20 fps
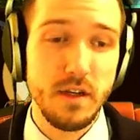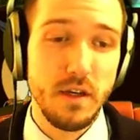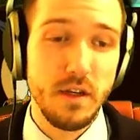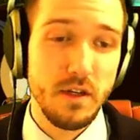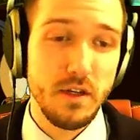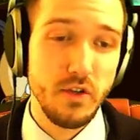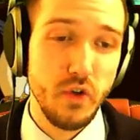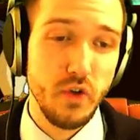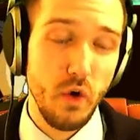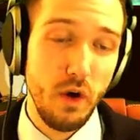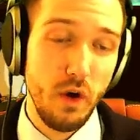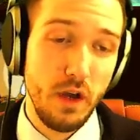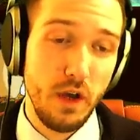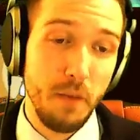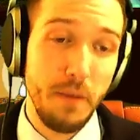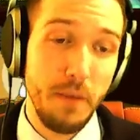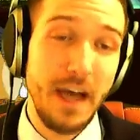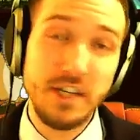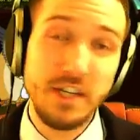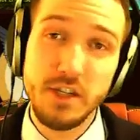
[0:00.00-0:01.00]
So a
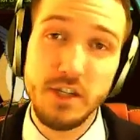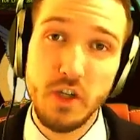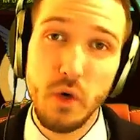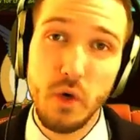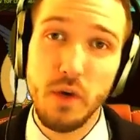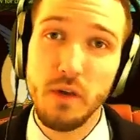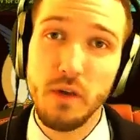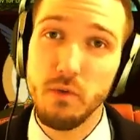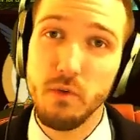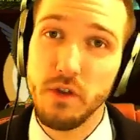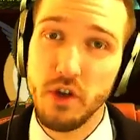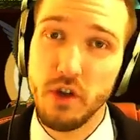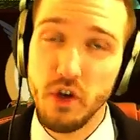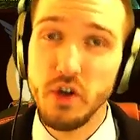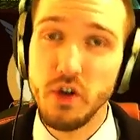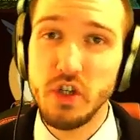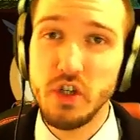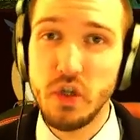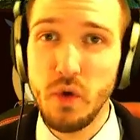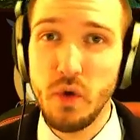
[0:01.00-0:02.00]
compassion token with a
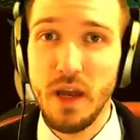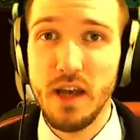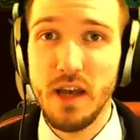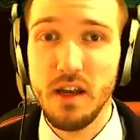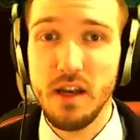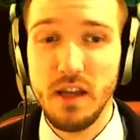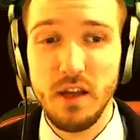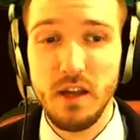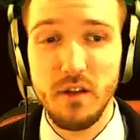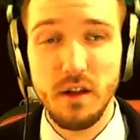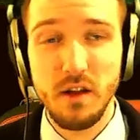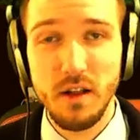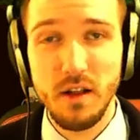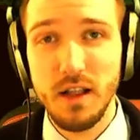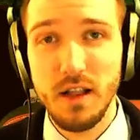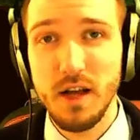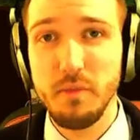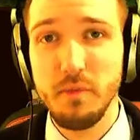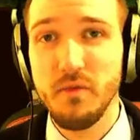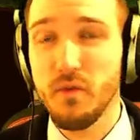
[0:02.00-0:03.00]
good two-handed healing
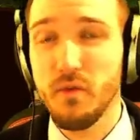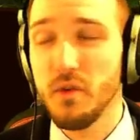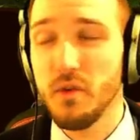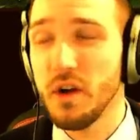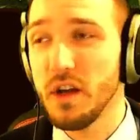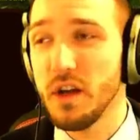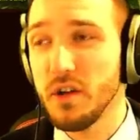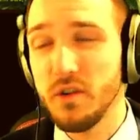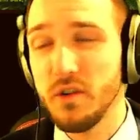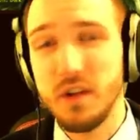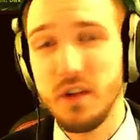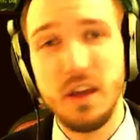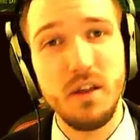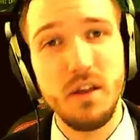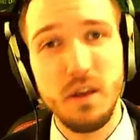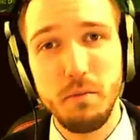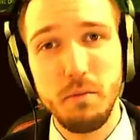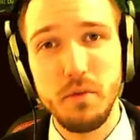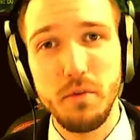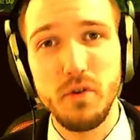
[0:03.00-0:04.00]
club for a good
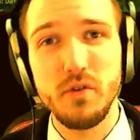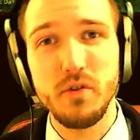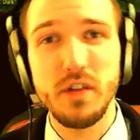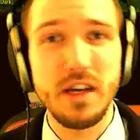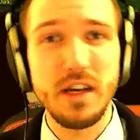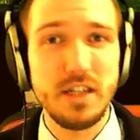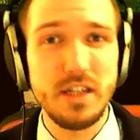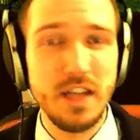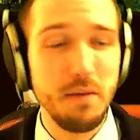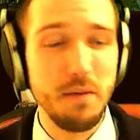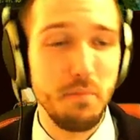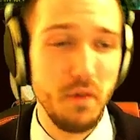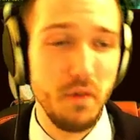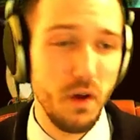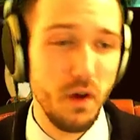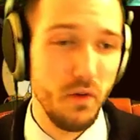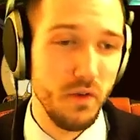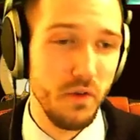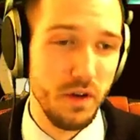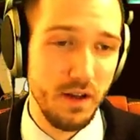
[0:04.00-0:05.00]
healing build, a Templar
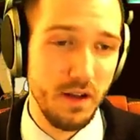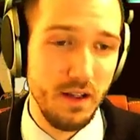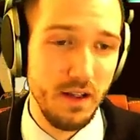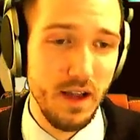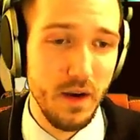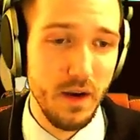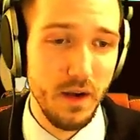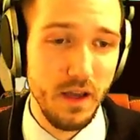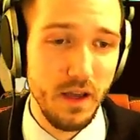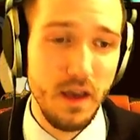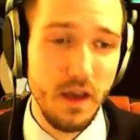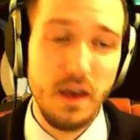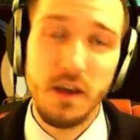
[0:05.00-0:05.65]
or a cleric.